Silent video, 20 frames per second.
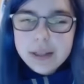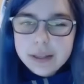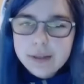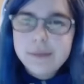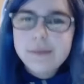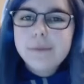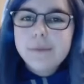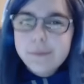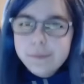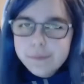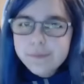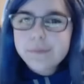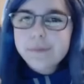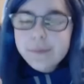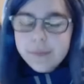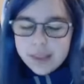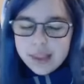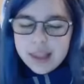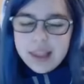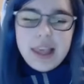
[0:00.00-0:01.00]
Mm-hmm.
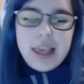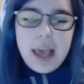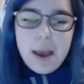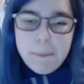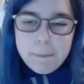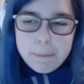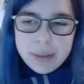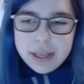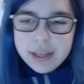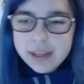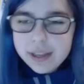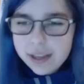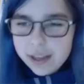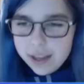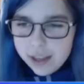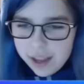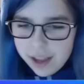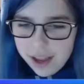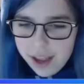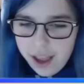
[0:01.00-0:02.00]
Yep.
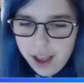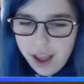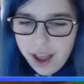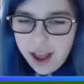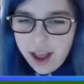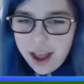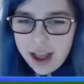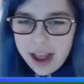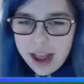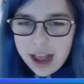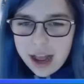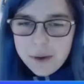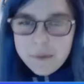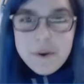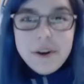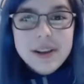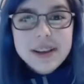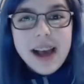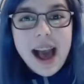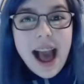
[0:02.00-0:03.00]
Ah, well,
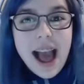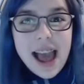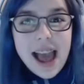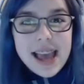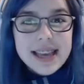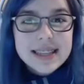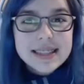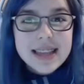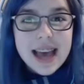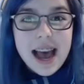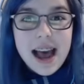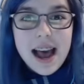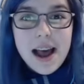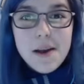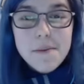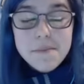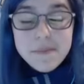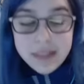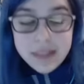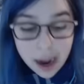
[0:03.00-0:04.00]
guys,
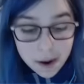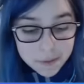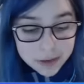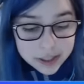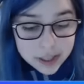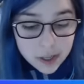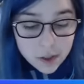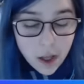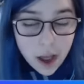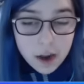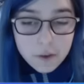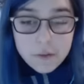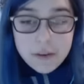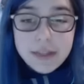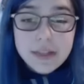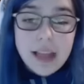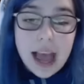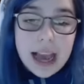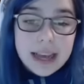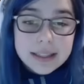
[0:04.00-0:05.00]
that was a lot of fun.
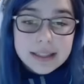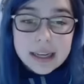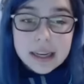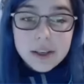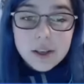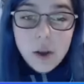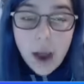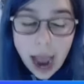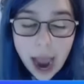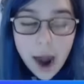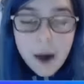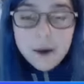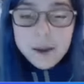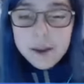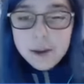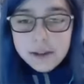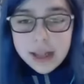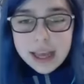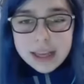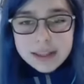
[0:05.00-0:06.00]
Lastic, how do
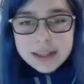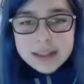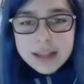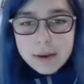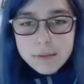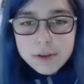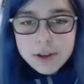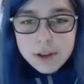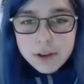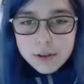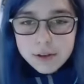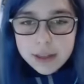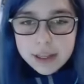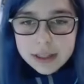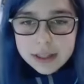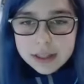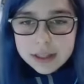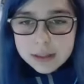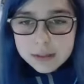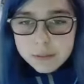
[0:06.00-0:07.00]
you like this game? Do you think
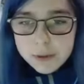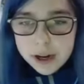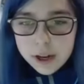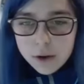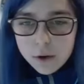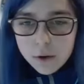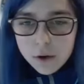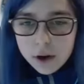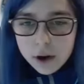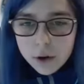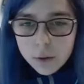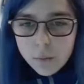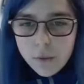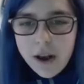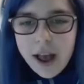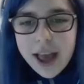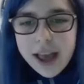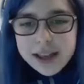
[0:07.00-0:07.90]
this is pretty cool or what?